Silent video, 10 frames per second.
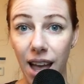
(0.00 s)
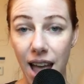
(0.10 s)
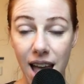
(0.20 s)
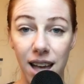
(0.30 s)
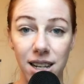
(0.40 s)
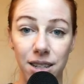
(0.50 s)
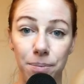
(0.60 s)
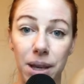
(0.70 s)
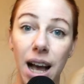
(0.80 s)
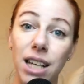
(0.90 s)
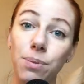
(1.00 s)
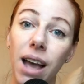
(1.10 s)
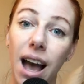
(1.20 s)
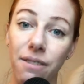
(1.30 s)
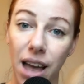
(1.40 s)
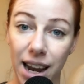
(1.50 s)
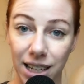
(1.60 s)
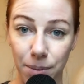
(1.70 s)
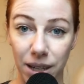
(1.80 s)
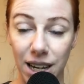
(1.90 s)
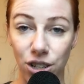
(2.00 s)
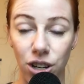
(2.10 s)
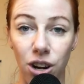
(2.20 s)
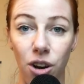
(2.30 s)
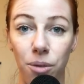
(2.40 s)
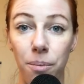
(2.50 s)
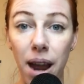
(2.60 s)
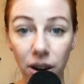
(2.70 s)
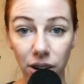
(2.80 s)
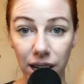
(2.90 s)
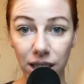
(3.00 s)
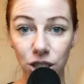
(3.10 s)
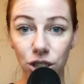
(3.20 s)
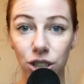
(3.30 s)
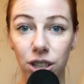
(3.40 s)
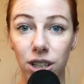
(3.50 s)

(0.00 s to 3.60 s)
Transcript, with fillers: And because we have that expectation in our marriage,